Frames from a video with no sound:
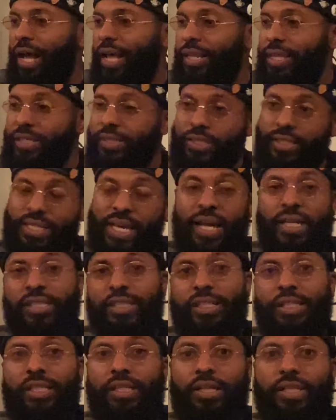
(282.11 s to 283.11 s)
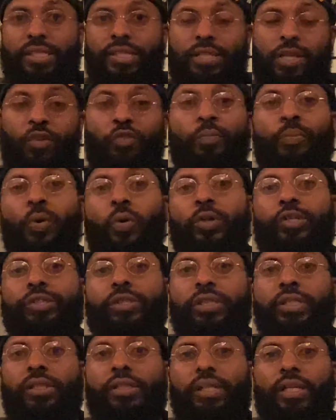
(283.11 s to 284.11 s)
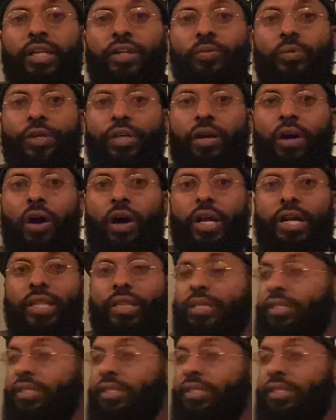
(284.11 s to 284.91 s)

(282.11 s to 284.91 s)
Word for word: This is actually a self portrait in a regard, and